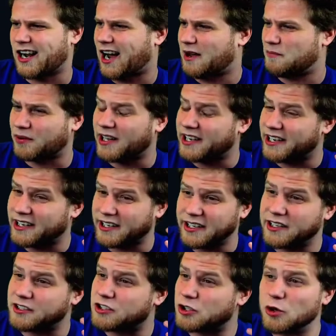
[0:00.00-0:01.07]
I played it
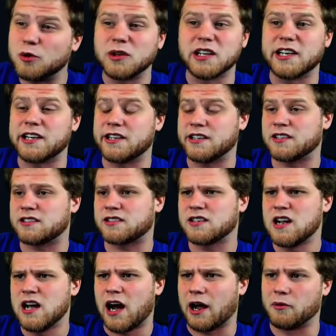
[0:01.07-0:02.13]
in 2 leagues.
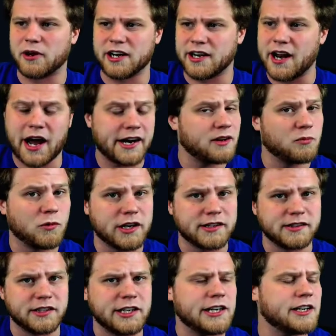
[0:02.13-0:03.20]
I went 9-1 in
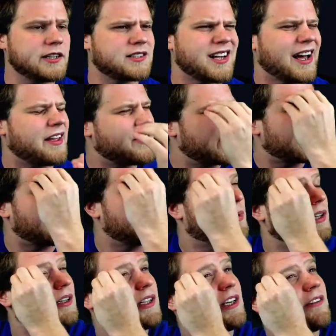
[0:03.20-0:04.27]
leagues, and then I
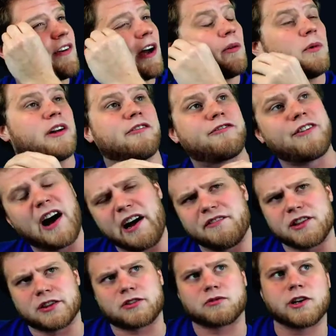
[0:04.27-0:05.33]
believe I went
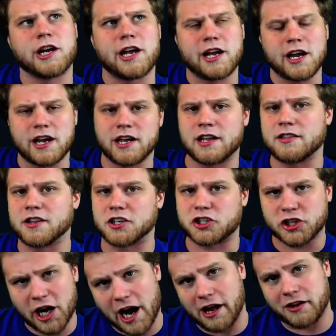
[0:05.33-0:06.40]
5-3 in the
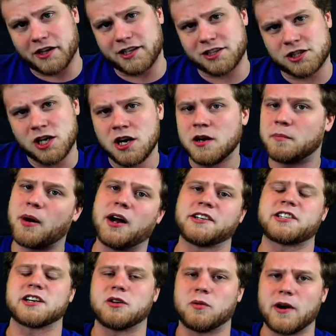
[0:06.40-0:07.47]
challenge,
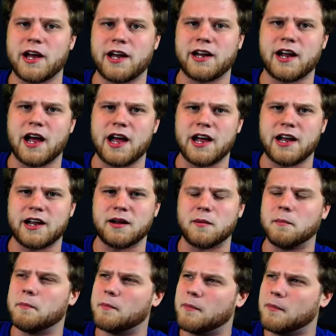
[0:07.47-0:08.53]
punting away a
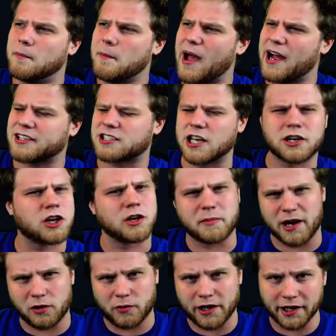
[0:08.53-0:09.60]
match that could have
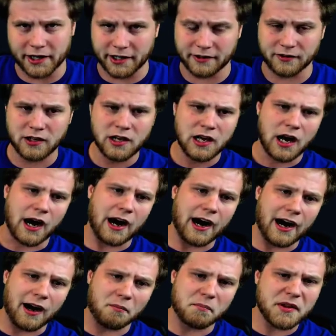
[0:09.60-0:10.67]
been a win and in.
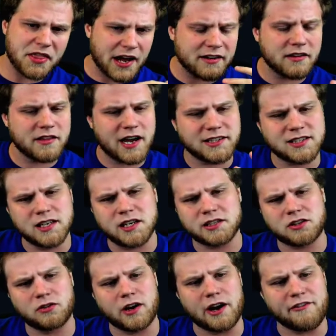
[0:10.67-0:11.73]
But that's the
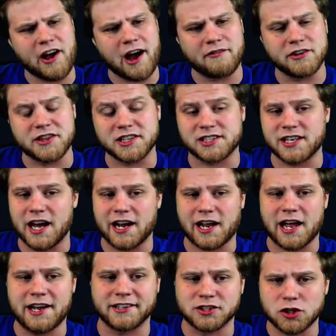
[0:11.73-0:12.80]
history I've had with this deck,
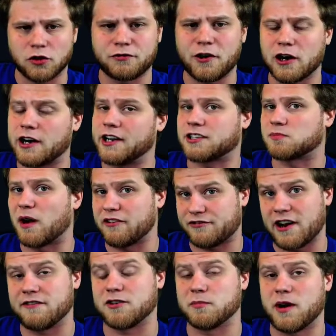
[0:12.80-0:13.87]
and so far it's my
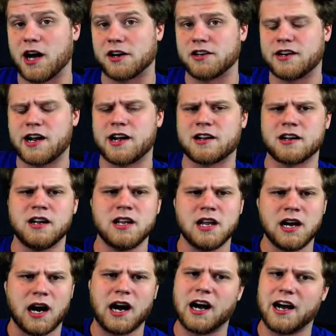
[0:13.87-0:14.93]
favorite Modern deck.
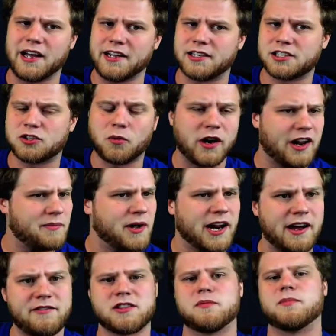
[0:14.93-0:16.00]
It's the one I've been
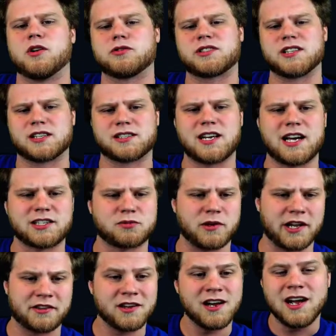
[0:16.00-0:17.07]
having the most success
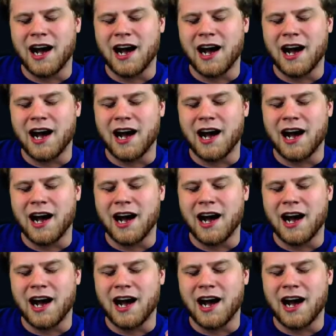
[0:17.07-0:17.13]
with.